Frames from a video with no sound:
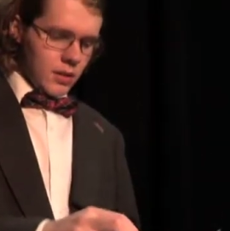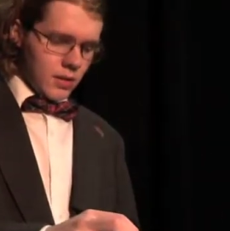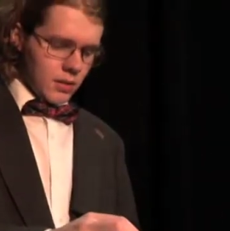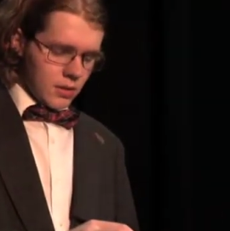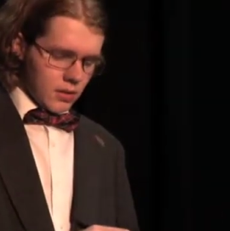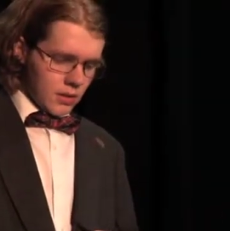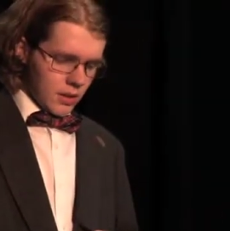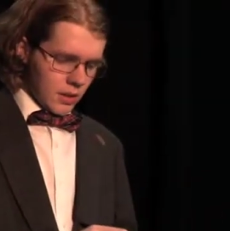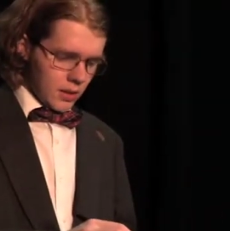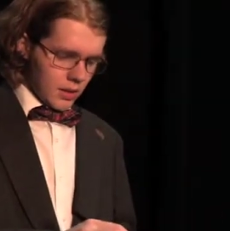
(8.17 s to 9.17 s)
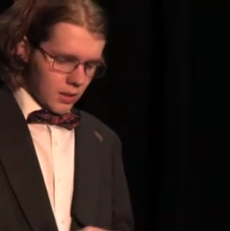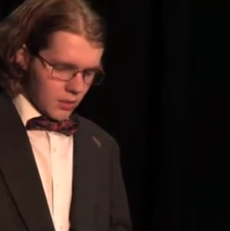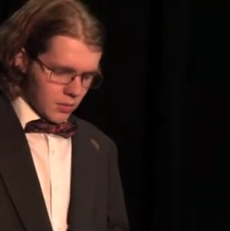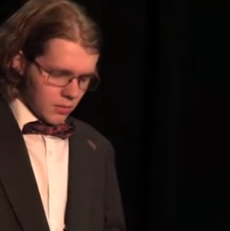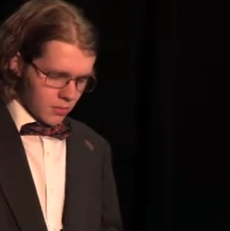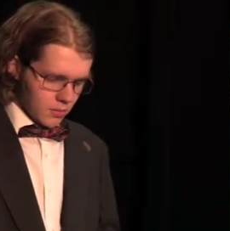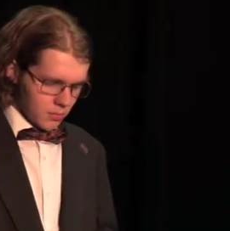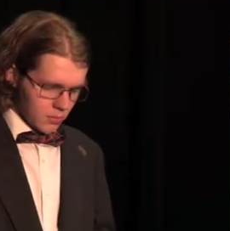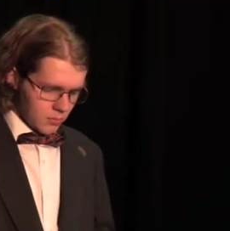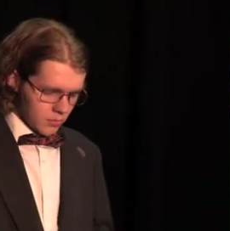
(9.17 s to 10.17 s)
of arrogant,
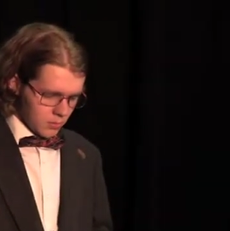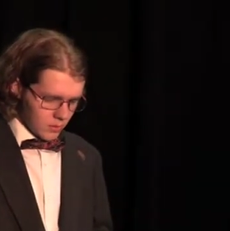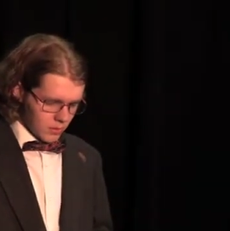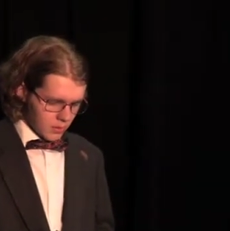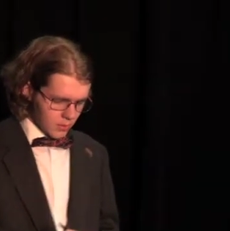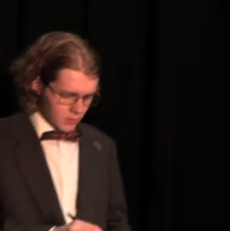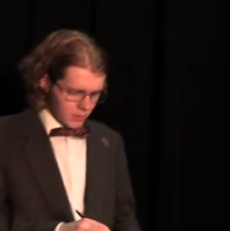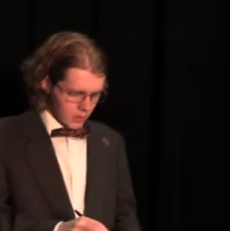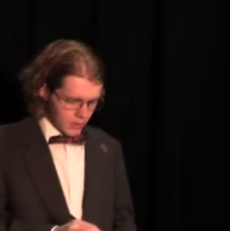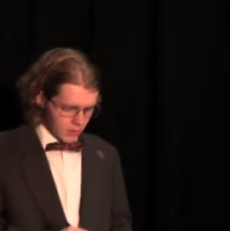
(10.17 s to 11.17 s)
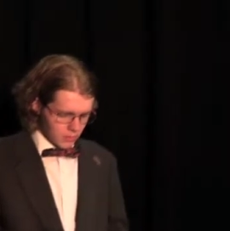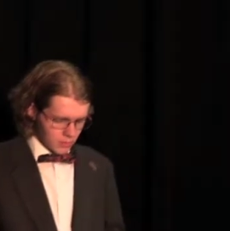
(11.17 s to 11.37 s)
aristocratic professor of